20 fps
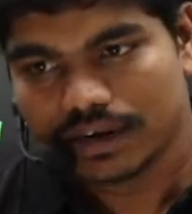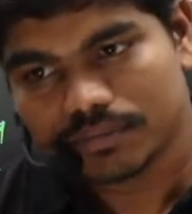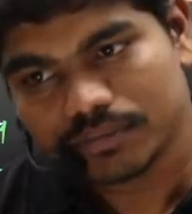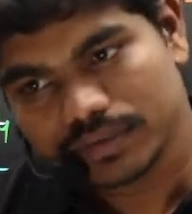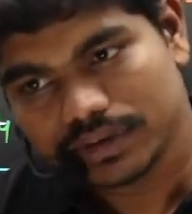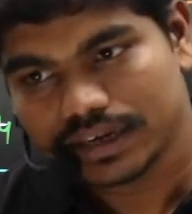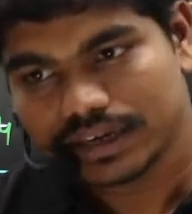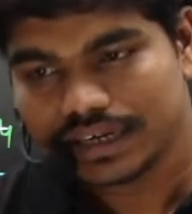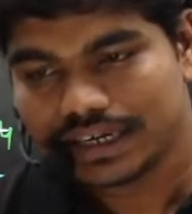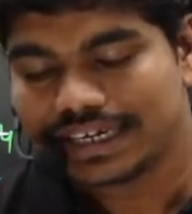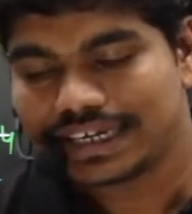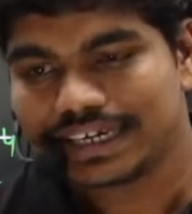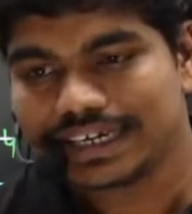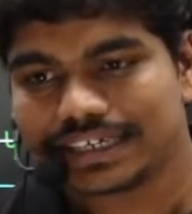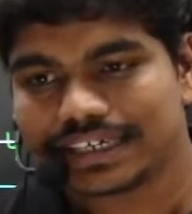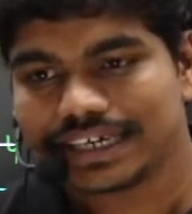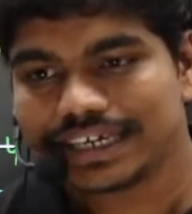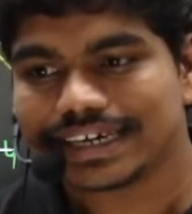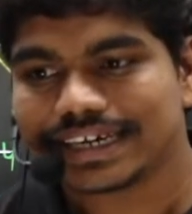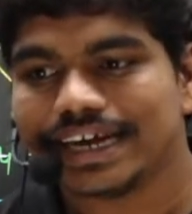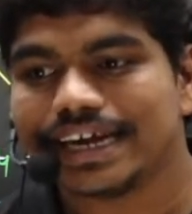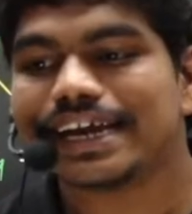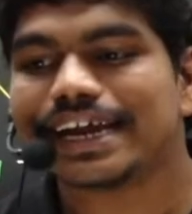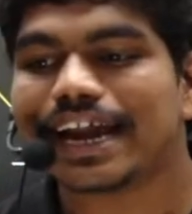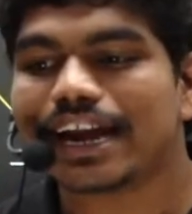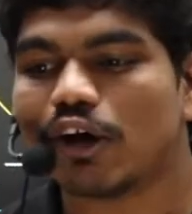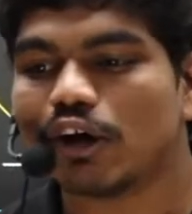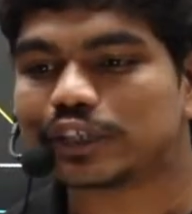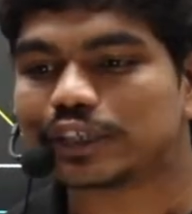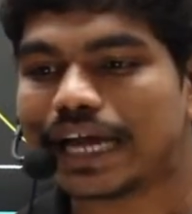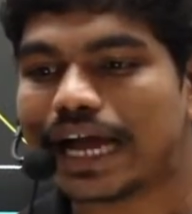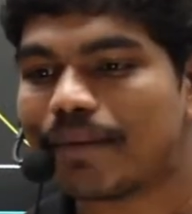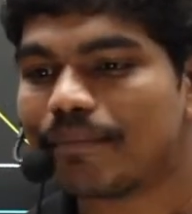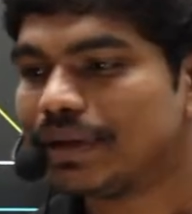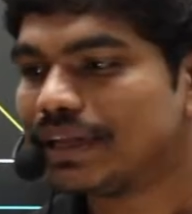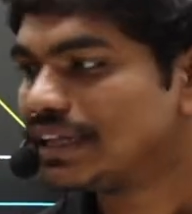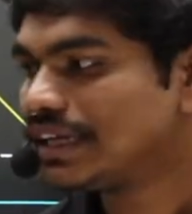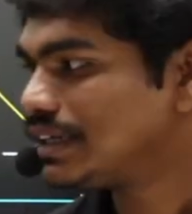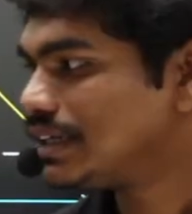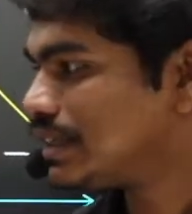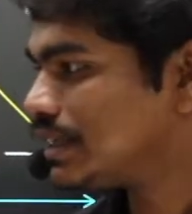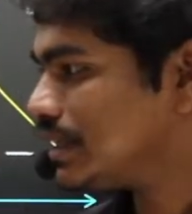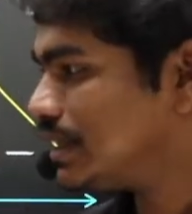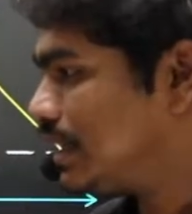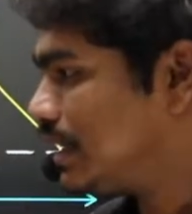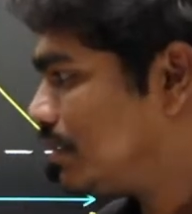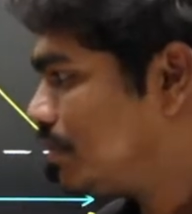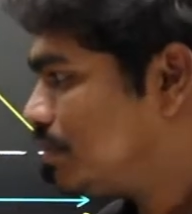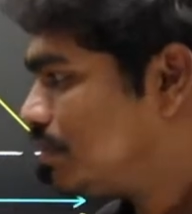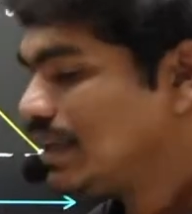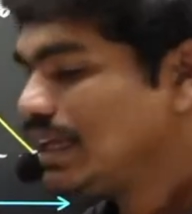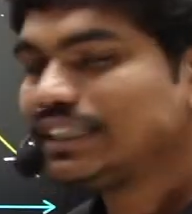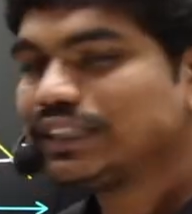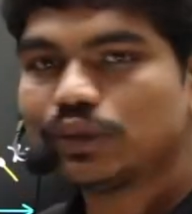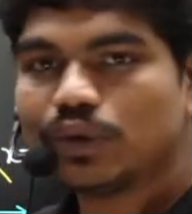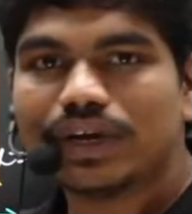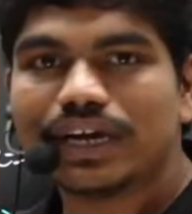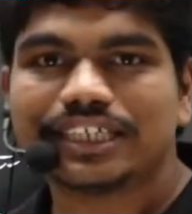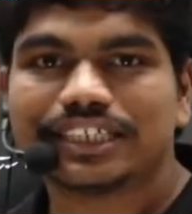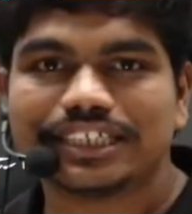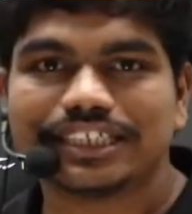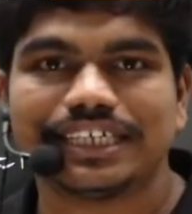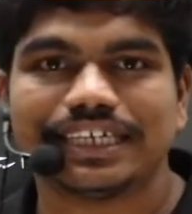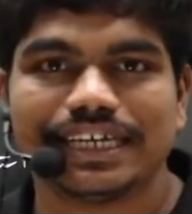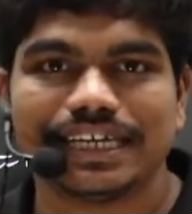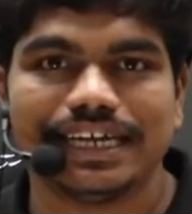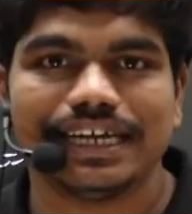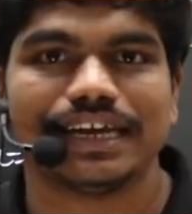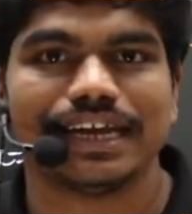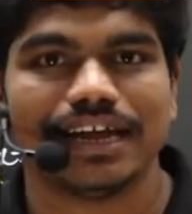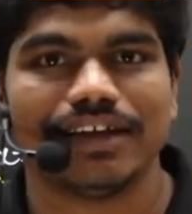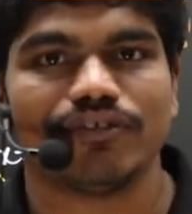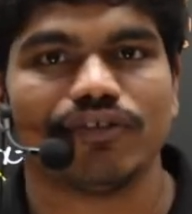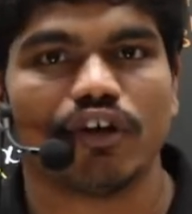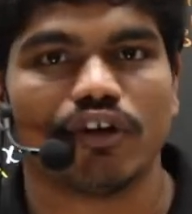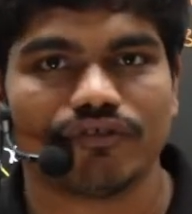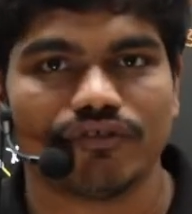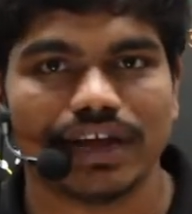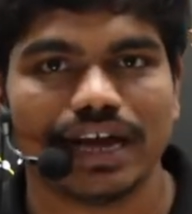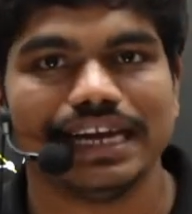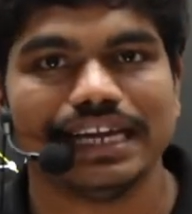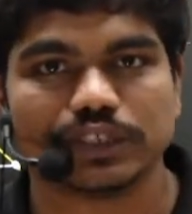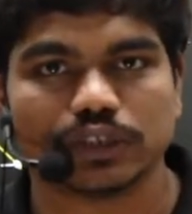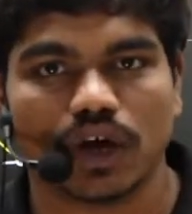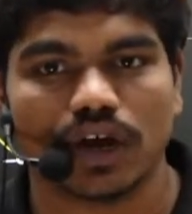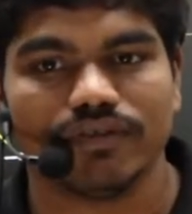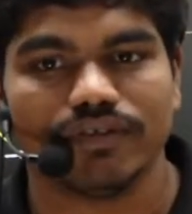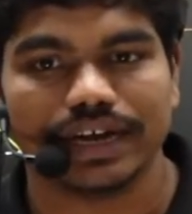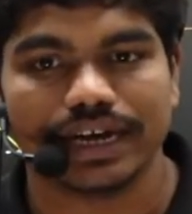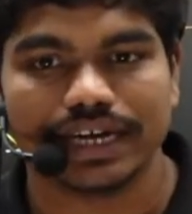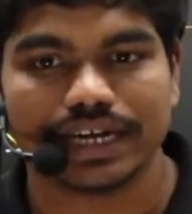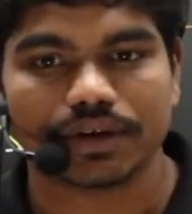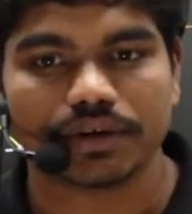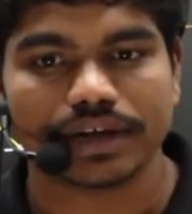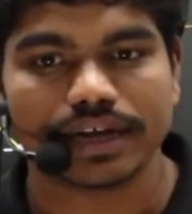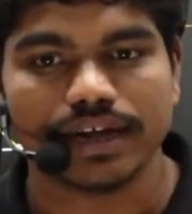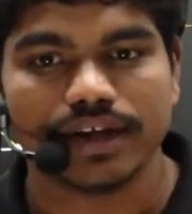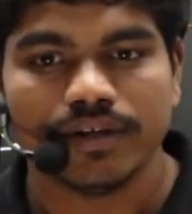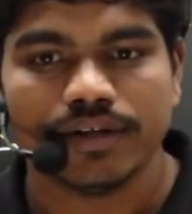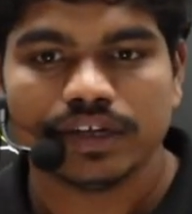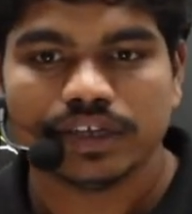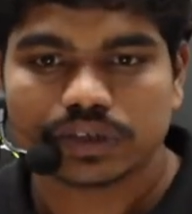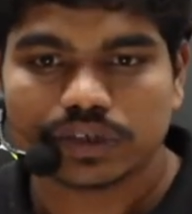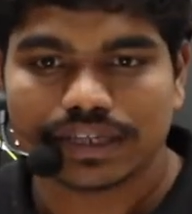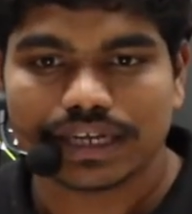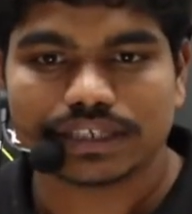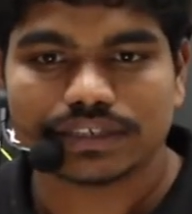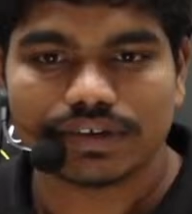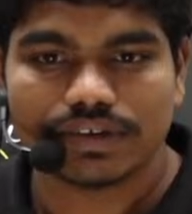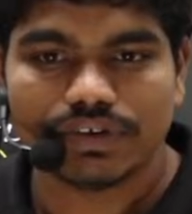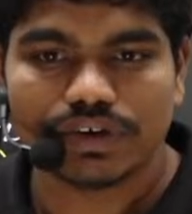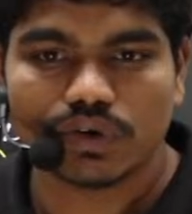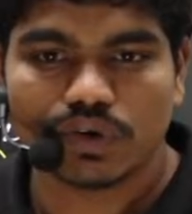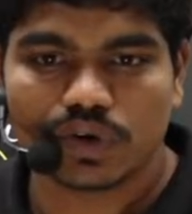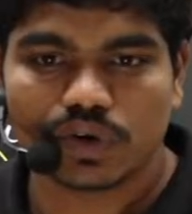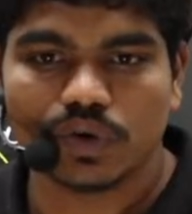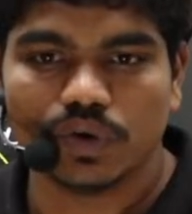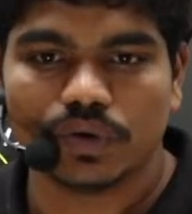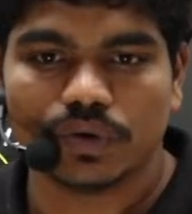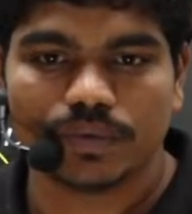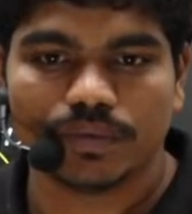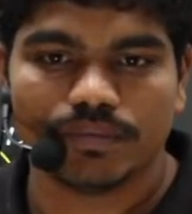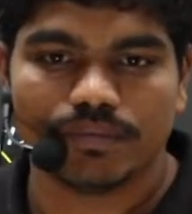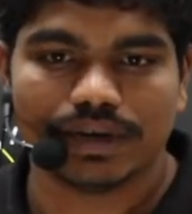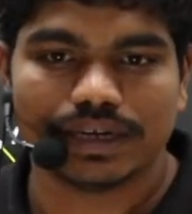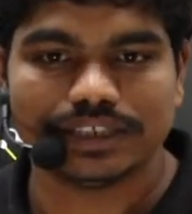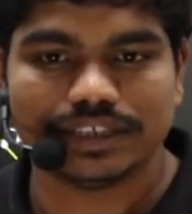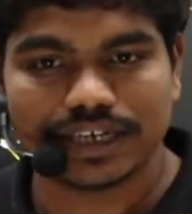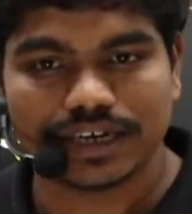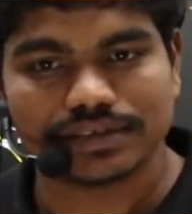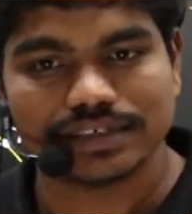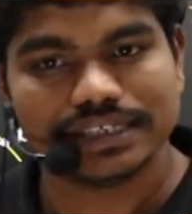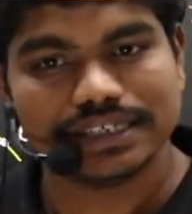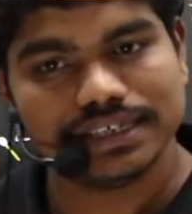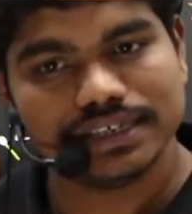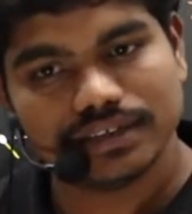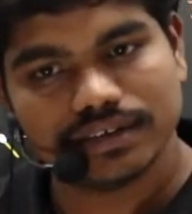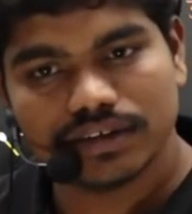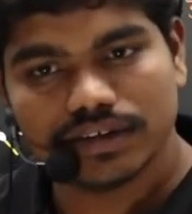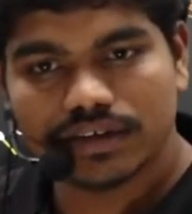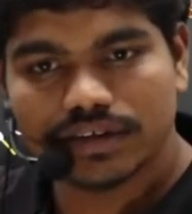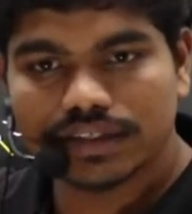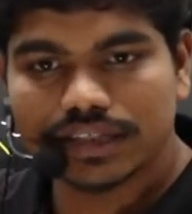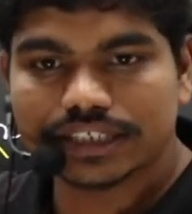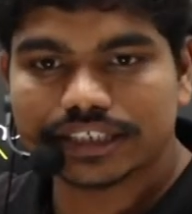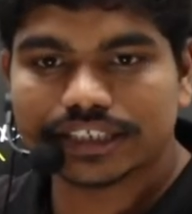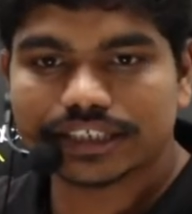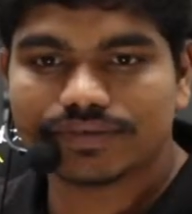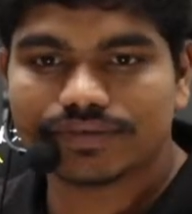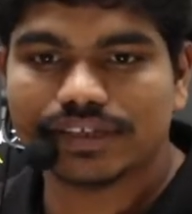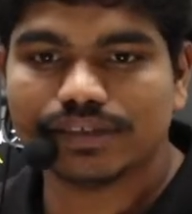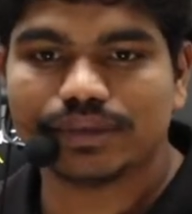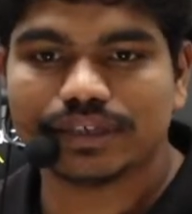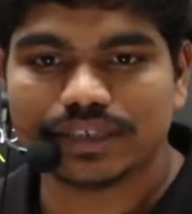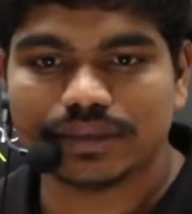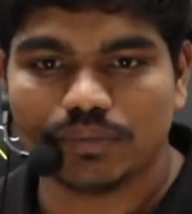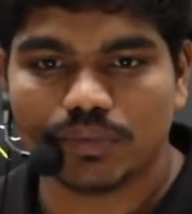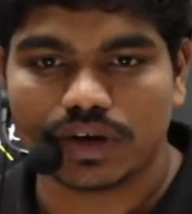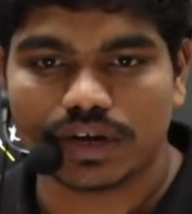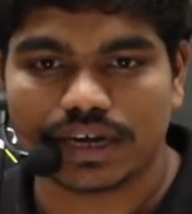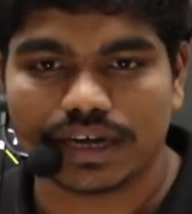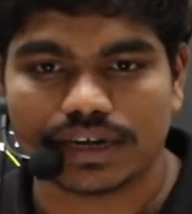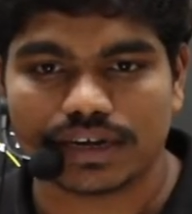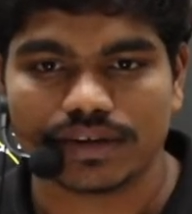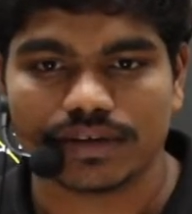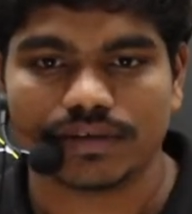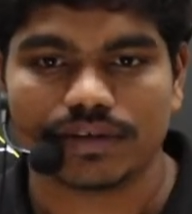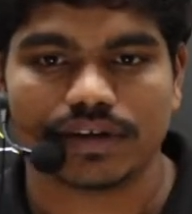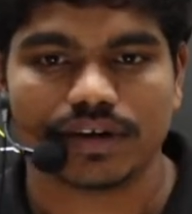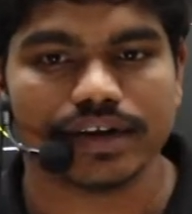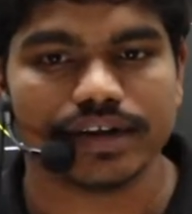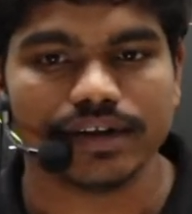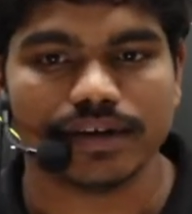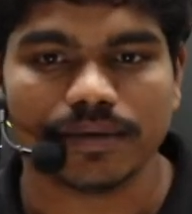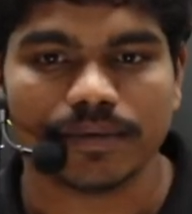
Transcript: it can also happen that there is no necessity in life of daily solving it. Okay, so that's why we don't go, but generally this is very much important. Clear?